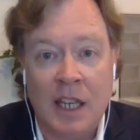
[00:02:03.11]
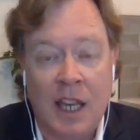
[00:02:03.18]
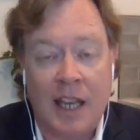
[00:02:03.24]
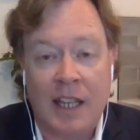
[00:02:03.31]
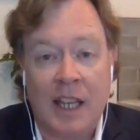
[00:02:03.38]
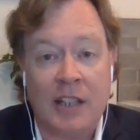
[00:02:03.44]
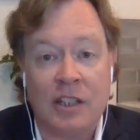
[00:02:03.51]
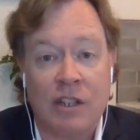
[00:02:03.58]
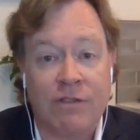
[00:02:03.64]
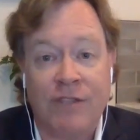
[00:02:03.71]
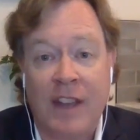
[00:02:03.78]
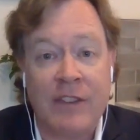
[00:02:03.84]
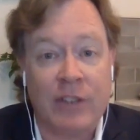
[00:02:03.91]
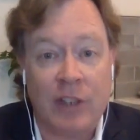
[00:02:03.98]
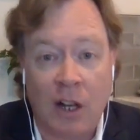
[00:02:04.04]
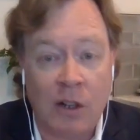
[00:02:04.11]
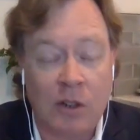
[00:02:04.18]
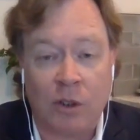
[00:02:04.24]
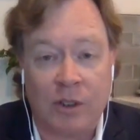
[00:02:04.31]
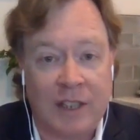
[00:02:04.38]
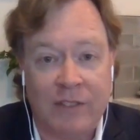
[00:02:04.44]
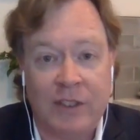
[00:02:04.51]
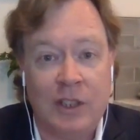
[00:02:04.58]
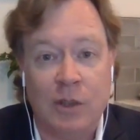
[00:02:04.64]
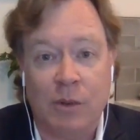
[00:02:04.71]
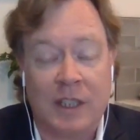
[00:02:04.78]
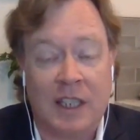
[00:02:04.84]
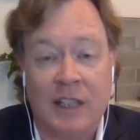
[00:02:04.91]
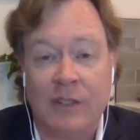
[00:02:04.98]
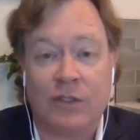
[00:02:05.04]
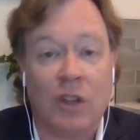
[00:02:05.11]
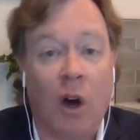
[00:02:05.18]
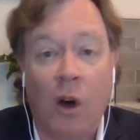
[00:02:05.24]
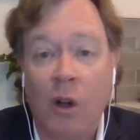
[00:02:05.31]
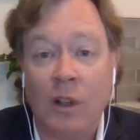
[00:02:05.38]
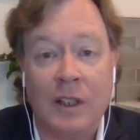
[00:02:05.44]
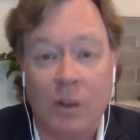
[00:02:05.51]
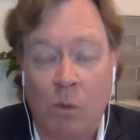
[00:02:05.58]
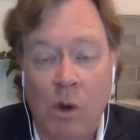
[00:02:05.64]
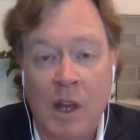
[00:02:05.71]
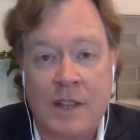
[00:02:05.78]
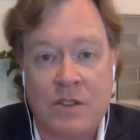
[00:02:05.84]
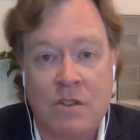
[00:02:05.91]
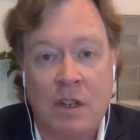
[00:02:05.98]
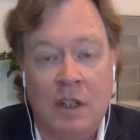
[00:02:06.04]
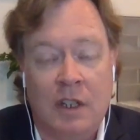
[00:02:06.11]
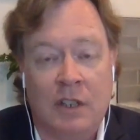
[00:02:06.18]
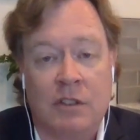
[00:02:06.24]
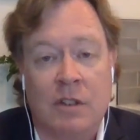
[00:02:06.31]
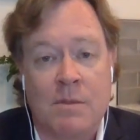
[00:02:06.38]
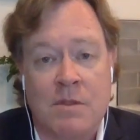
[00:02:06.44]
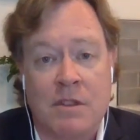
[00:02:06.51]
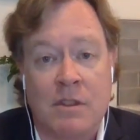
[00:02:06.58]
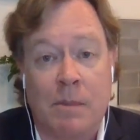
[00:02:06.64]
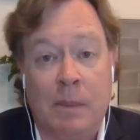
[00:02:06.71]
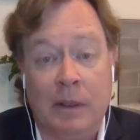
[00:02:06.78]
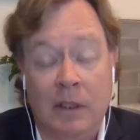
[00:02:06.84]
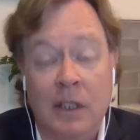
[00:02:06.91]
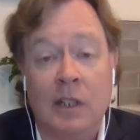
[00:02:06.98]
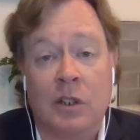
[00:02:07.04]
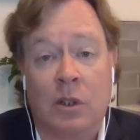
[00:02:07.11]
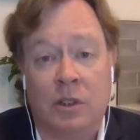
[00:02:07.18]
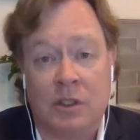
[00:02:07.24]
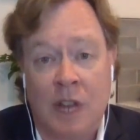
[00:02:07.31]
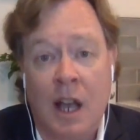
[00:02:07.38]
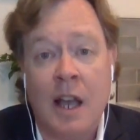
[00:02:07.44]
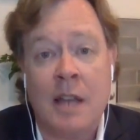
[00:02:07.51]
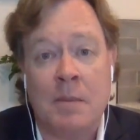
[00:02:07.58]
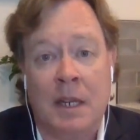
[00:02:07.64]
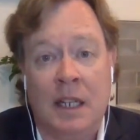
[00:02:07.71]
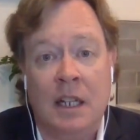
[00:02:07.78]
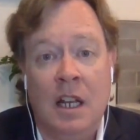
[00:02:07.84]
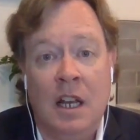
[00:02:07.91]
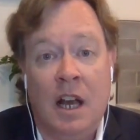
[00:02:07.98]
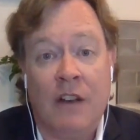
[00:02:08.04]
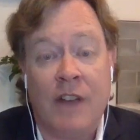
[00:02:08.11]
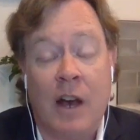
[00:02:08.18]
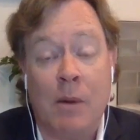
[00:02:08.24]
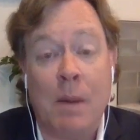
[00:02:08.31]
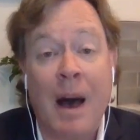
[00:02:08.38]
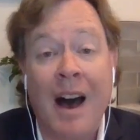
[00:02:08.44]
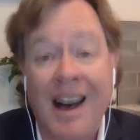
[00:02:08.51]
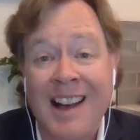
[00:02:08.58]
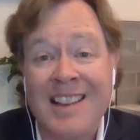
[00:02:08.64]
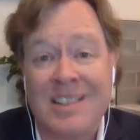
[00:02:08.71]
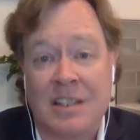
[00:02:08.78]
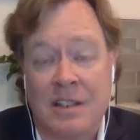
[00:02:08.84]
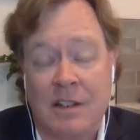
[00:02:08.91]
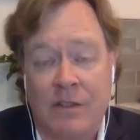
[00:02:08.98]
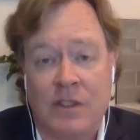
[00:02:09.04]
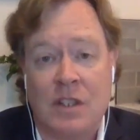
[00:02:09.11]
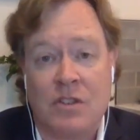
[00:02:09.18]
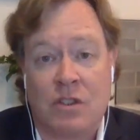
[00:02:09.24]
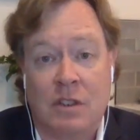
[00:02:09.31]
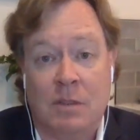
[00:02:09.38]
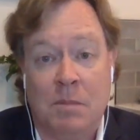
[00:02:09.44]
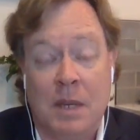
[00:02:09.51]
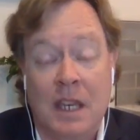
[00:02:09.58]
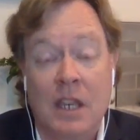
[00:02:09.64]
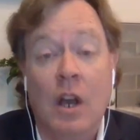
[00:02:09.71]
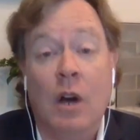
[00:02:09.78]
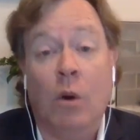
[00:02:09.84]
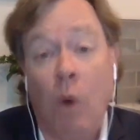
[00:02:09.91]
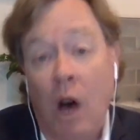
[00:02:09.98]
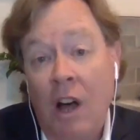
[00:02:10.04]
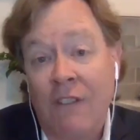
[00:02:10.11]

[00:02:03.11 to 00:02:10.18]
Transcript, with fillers: and, and your favorite uncle giving you a gift all at once months in terms of the political timing of how positive this could be while